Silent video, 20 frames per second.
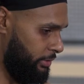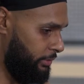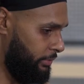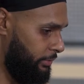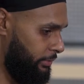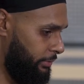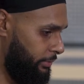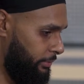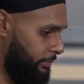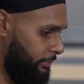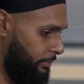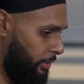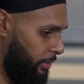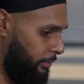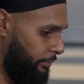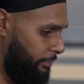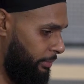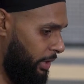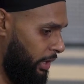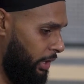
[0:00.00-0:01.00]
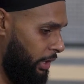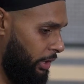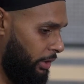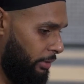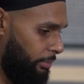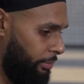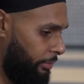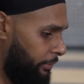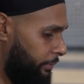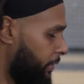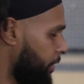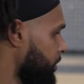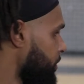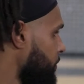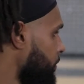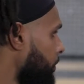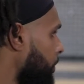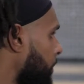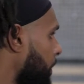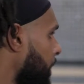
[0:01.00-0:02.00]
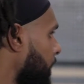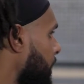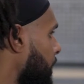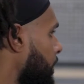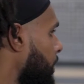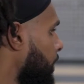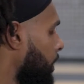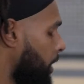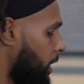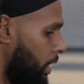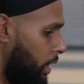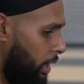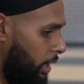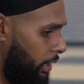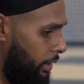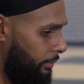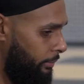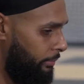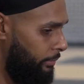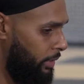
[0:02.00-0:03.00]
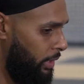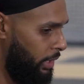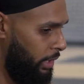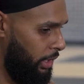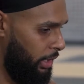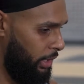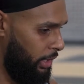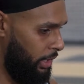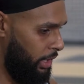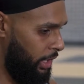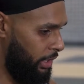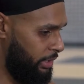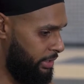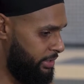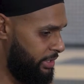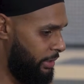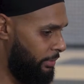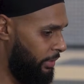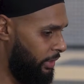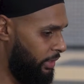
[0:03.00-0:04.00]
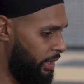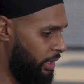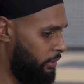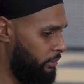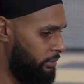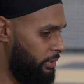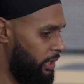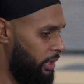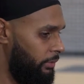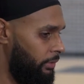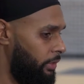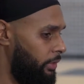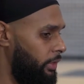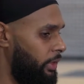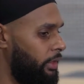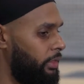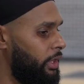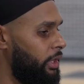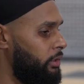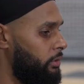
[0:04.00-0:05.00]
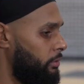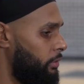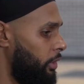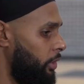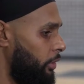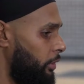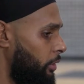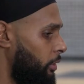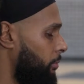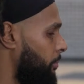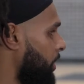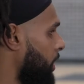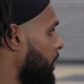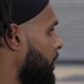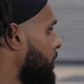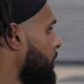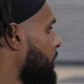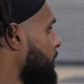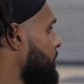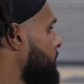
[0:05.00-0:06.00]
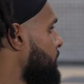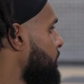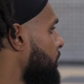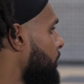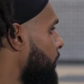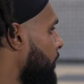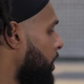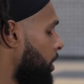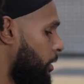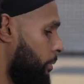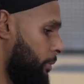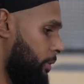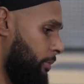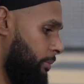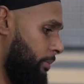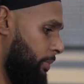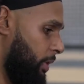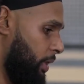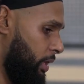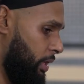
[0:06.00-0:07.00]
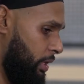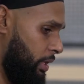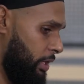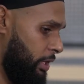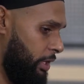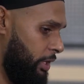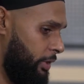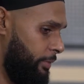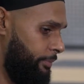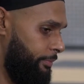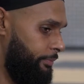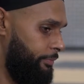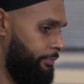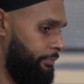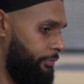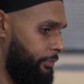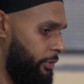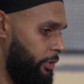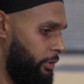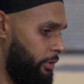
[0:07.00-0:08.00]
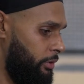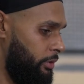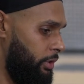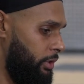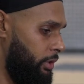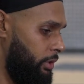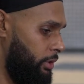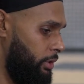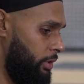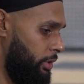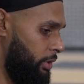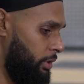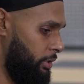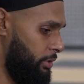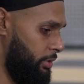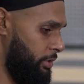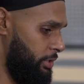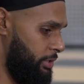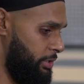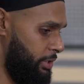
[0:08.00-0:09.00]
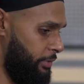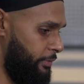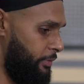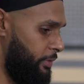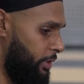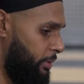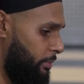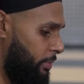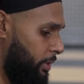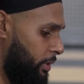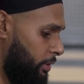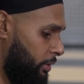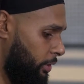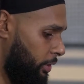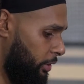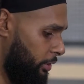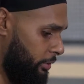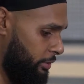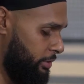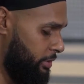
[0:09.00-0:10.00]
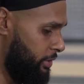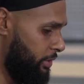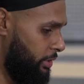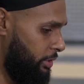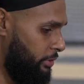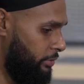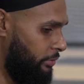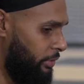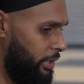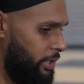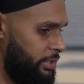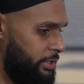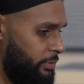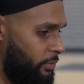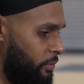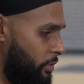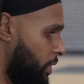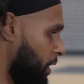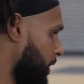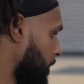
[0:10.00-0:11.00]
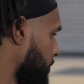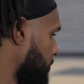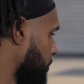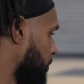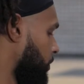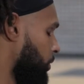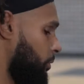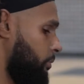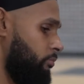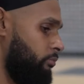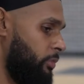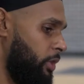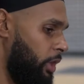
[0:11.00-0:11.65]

of of being a professional player. Um, and it's something that you'd never think that you'd learn being in this environment. But um, you know, he, he, he's definitely been close, and the reason why you know,